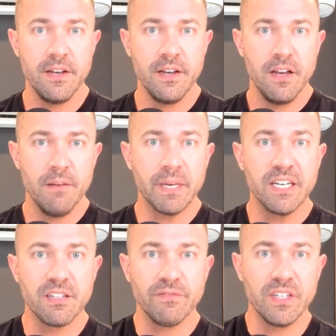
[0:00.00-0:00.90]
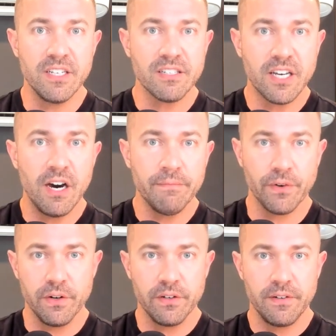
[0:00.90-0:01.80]
because of the
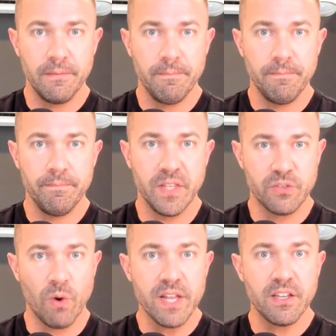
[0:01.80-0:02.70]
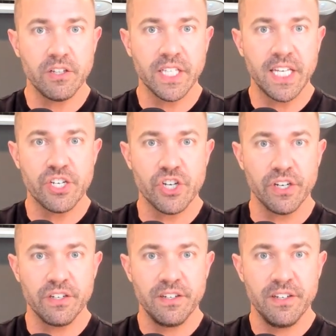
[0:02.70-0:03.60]
discomfort that's right there at the kitchen.
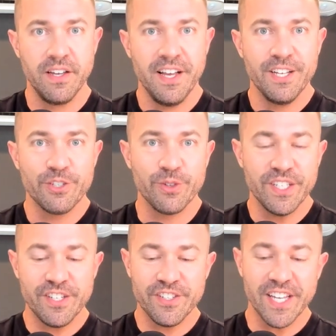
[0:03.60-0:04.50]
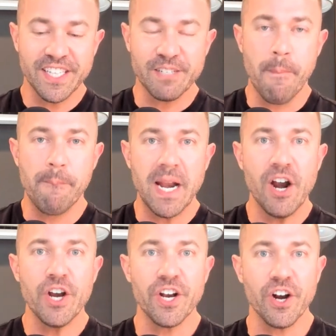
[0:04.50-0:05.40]
So this is like this
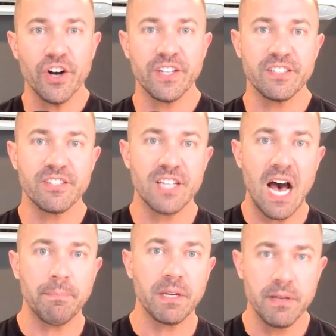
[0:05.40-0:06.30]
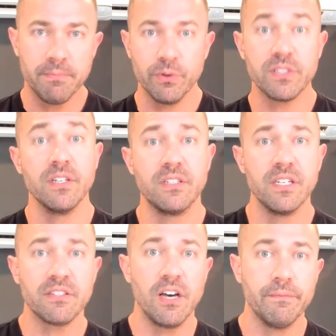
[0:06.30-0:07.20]
barrier that's stopping people. It's the
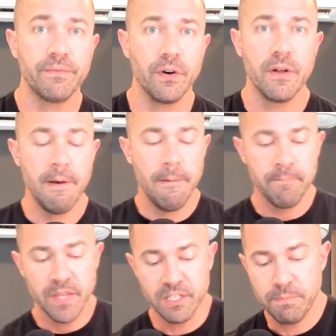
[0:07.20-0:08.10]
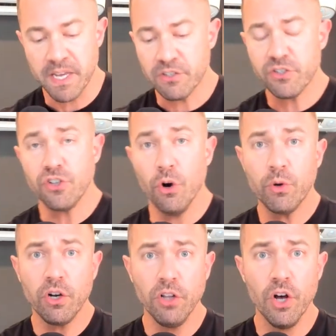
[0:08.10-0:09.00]
discomfort. It's being so
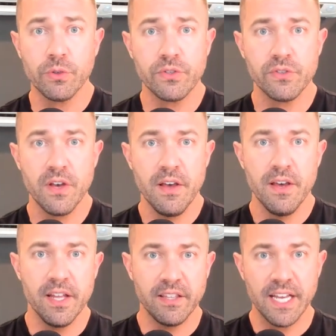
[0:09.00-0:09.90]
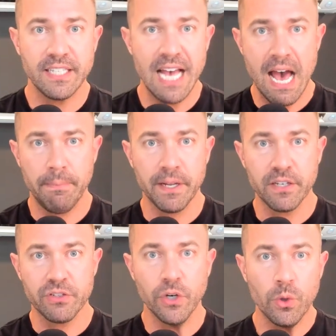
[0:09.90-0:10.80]
close and things happening
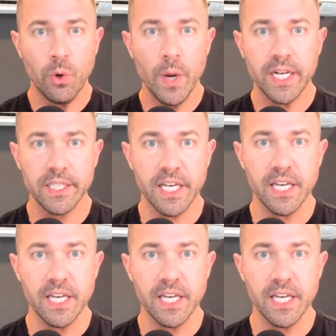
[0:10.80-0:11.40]
so quickly